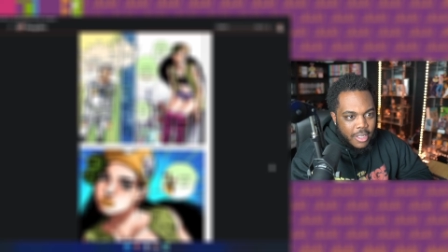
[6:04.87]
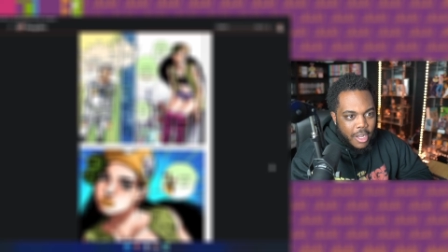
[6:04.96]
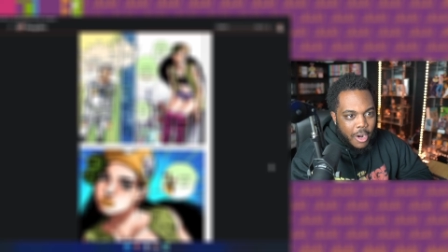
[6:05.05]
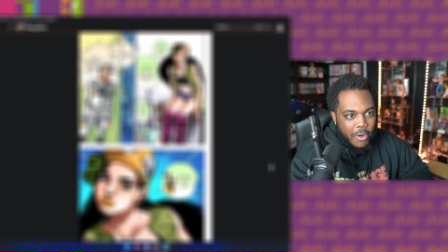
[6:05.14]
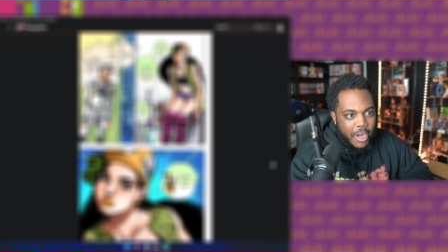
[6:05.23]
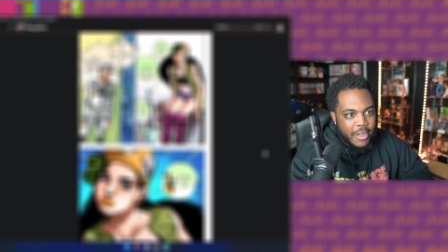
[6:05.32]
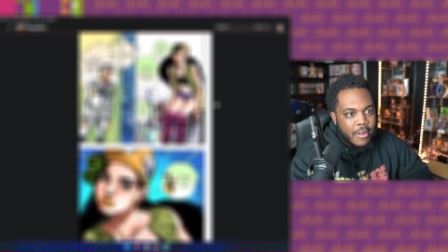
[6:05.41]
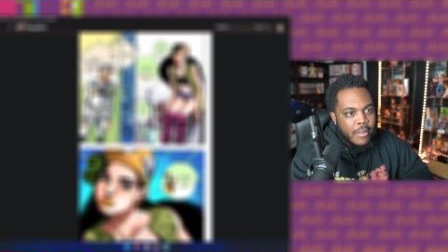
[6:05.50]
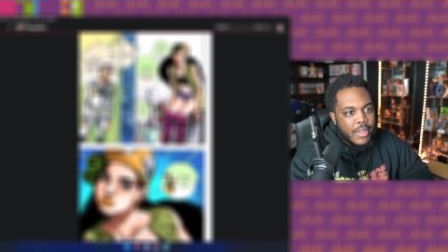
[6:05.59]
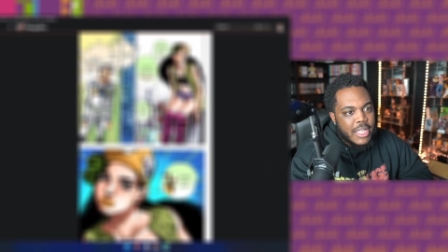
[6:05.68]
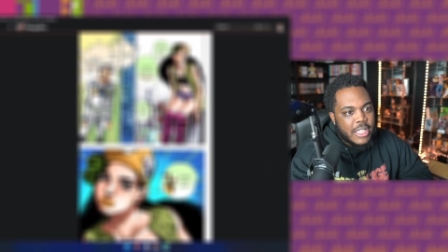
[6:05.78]
All right.
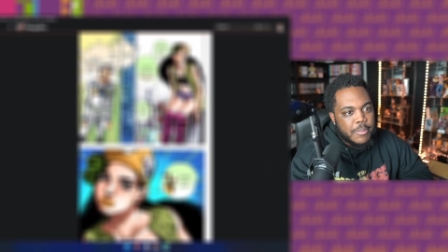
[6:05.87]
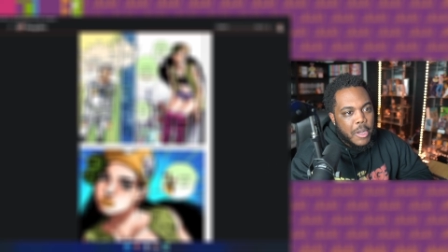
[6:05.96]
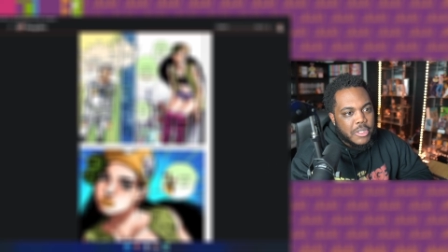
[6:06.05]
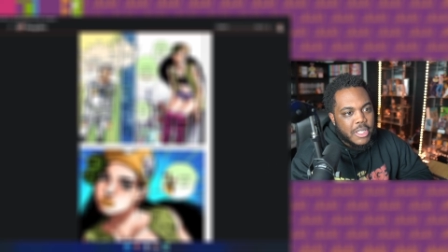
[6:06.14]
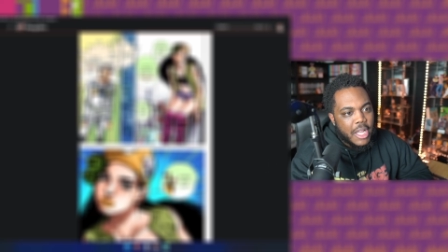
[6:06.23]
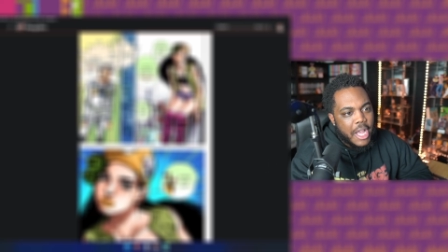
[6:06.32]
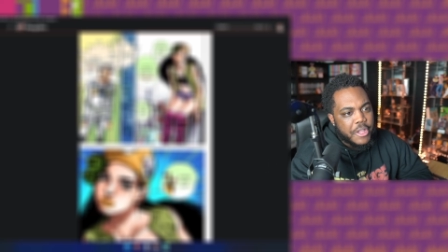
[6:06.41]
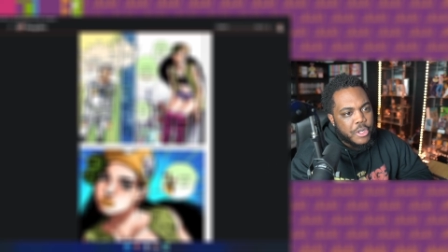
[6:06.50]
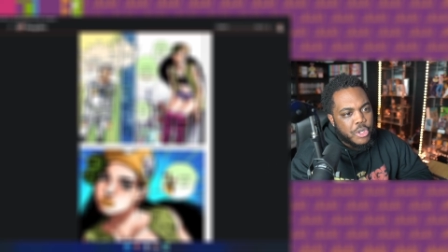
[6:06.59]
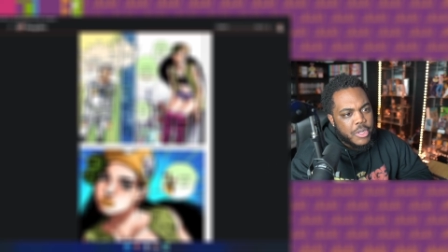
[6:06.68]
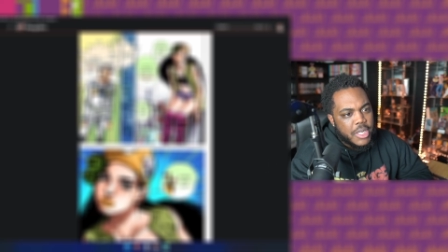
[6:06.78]
He disposed of the other
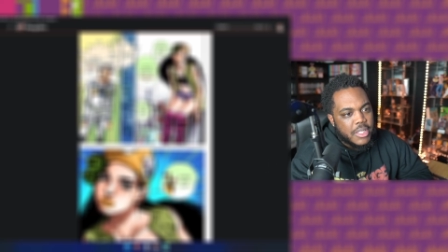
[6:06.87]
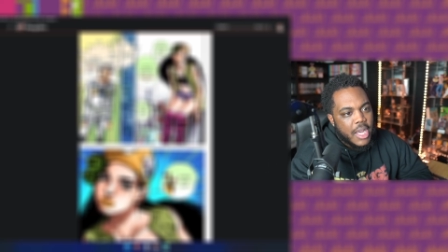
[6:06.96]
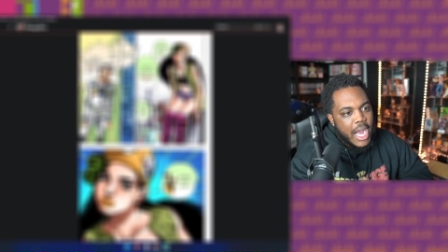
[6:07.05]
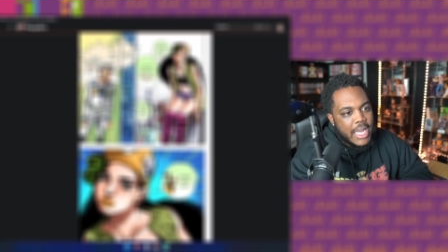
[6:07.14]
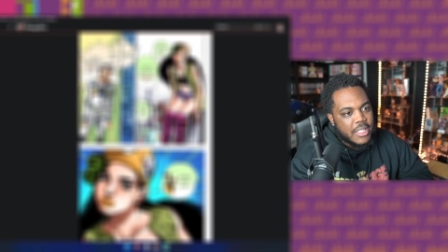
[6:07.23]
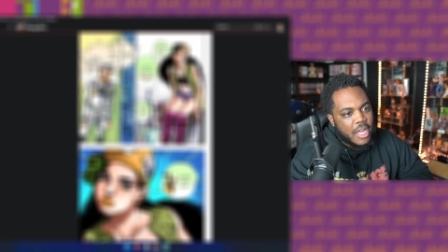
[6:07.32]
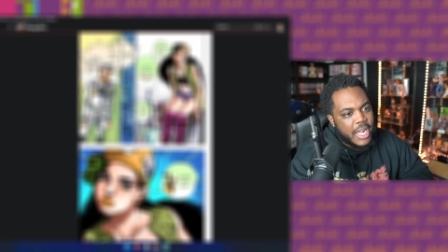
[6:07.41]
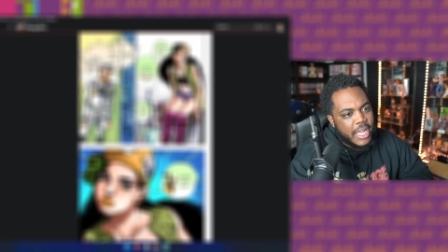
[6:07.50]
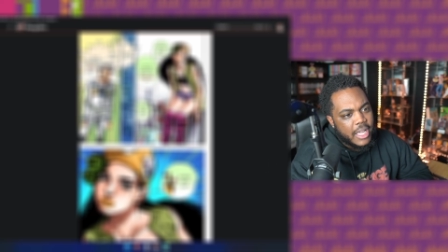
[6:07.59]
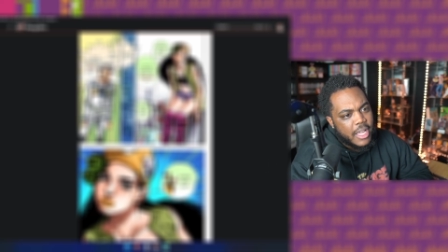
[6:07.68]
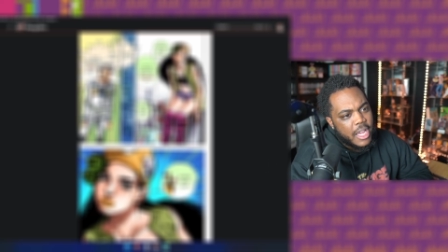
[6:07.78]
trees. I saw
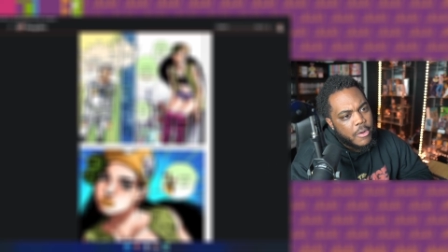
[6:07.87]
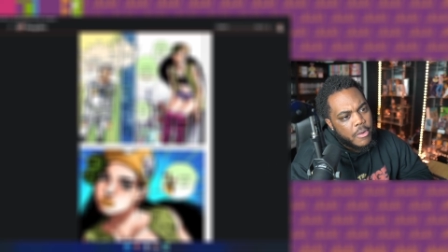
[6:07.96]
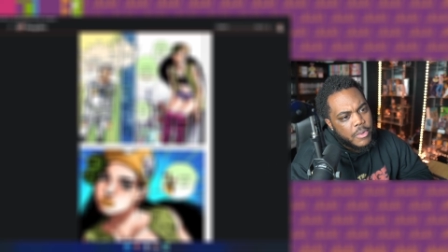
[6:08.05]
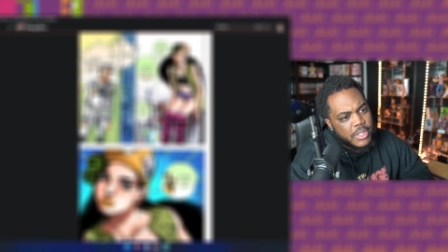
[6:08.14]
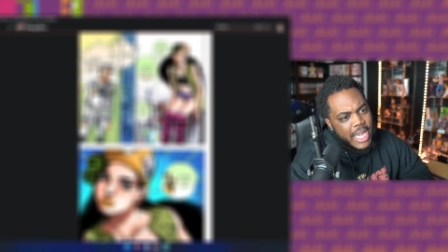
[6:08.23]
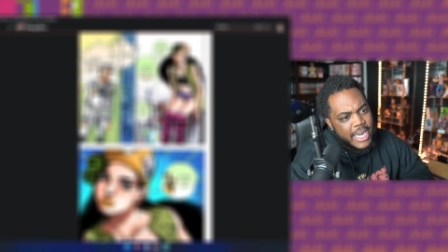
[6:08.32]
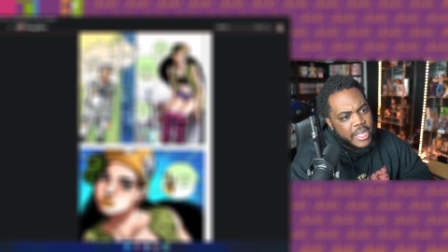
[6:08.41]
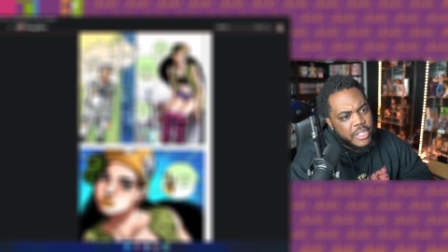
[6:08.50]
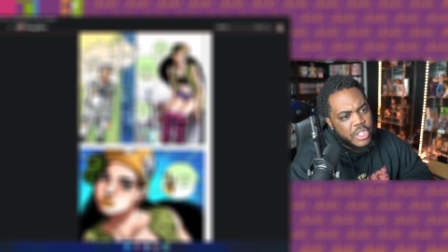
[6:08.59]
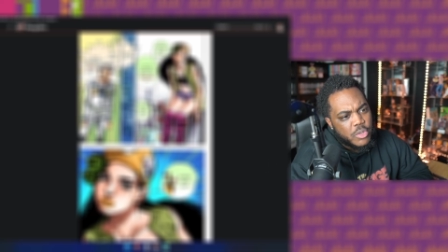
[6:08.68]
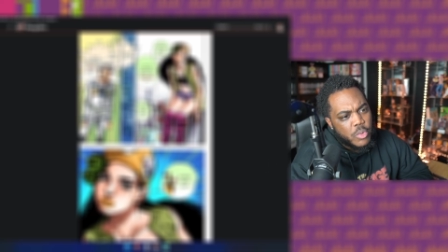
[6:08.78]
that Kira was
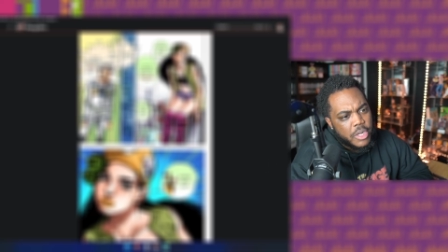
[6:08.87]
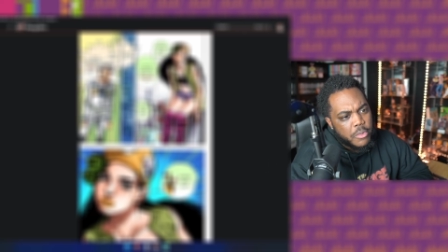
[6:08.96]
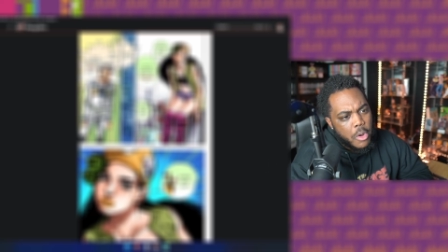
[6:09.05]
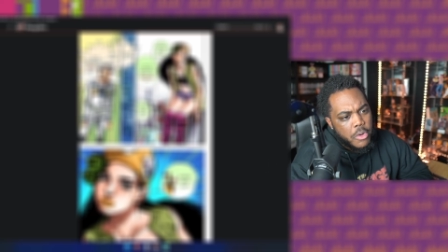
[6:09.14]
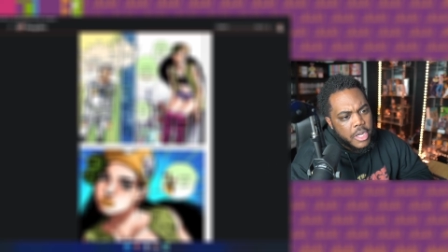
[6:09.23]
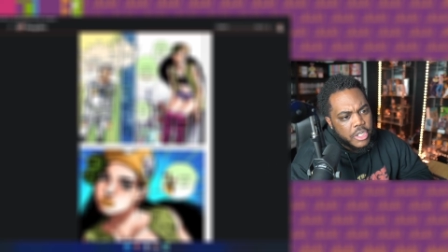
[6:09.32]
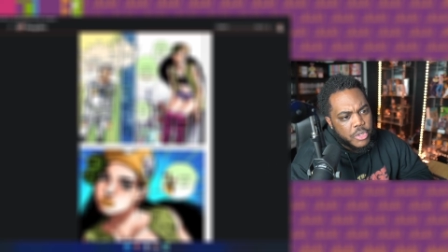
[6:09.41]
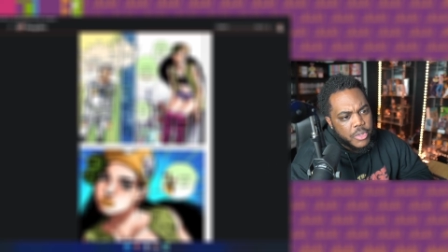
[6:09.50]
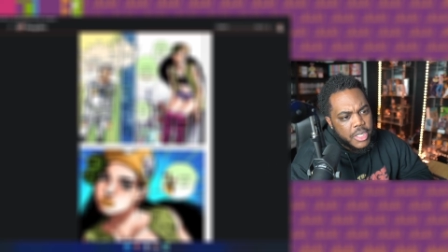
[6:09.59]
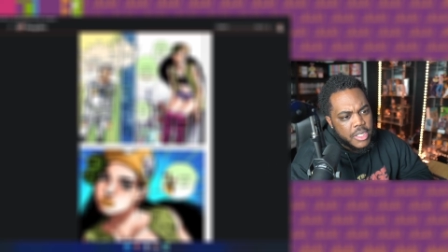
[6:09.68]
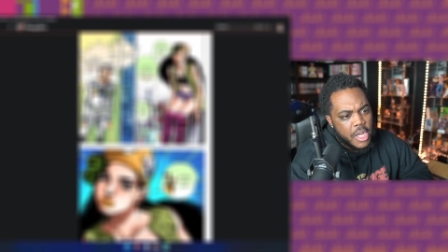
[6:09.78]
hiding just one of the Rokakaka
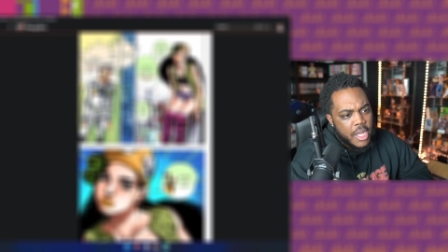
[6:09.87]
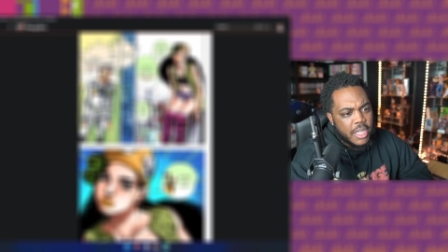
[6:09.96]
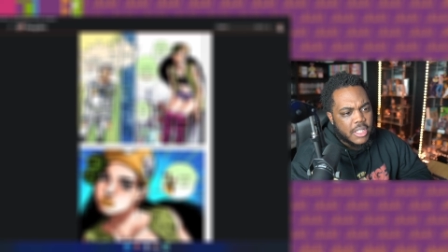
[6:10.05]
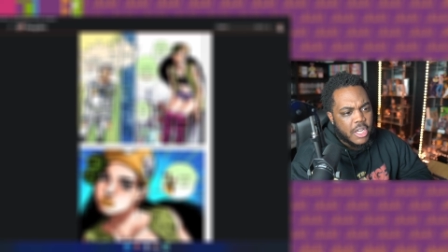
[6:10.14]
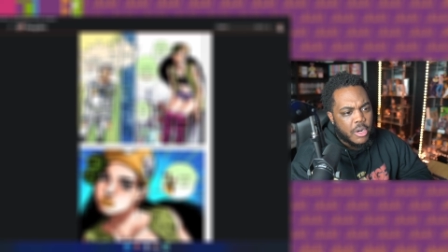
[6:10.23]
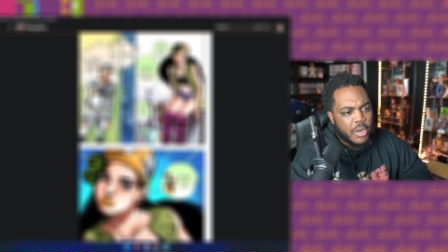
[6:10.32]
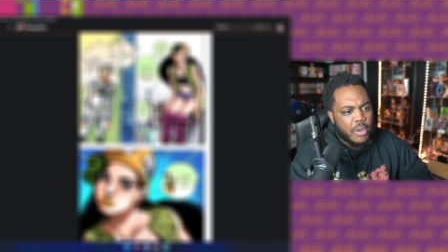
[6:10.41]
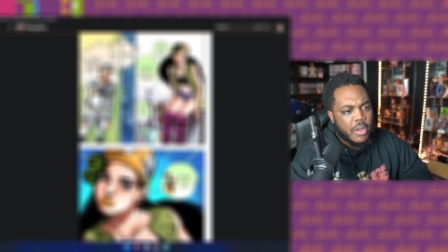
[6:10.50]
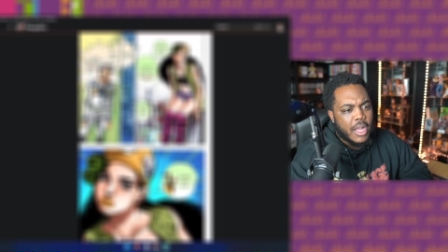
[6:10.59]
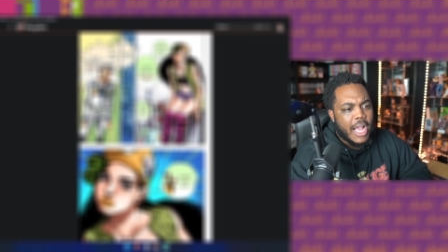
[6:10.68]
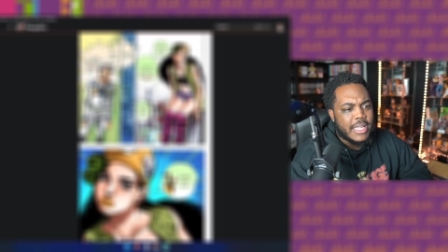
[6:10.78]
trees because Kira
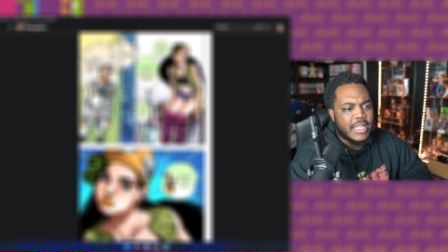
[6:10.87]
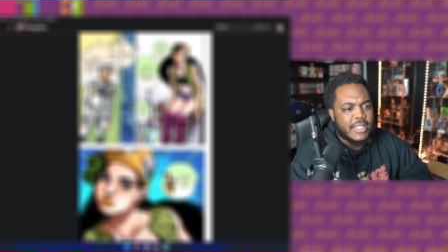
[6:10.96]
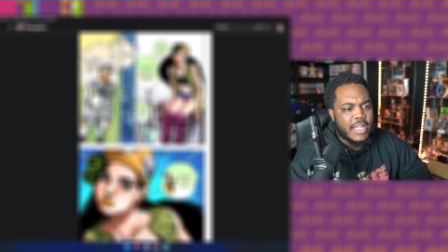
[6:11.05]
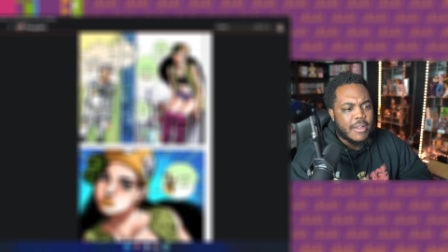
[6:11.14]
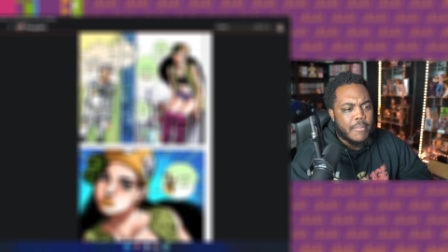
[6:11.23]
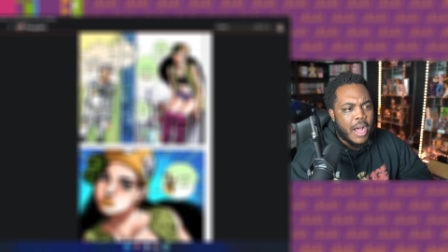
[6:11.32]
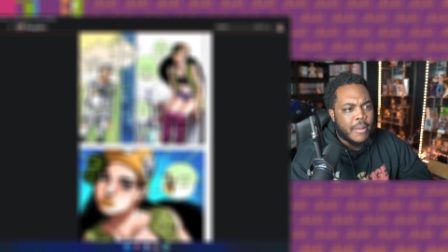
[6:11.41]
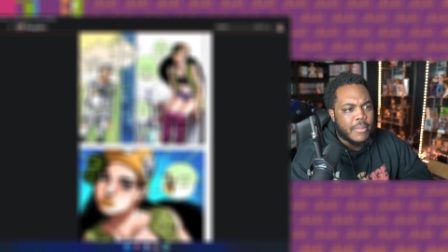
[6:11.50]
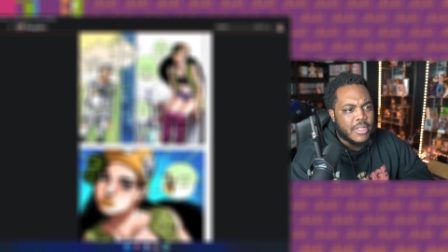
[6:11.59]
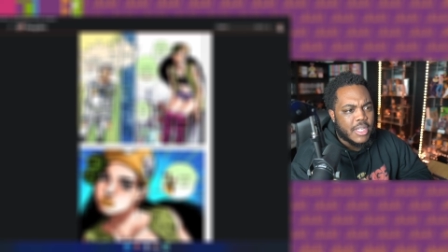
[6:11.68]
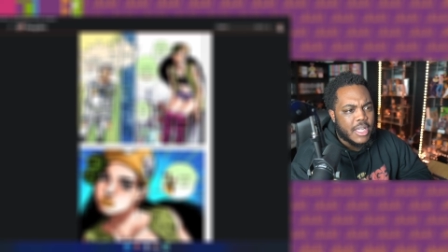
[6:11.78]
has a sick mom,
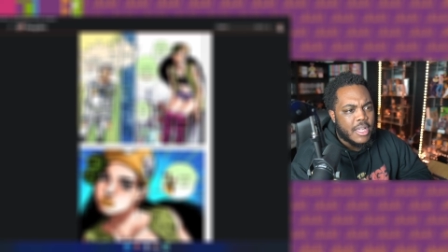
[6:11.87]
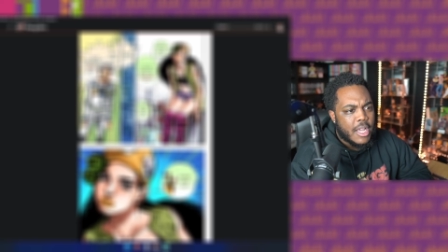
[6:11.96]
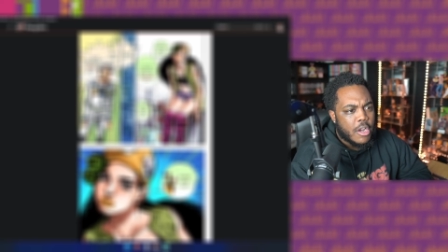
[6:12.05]
you see.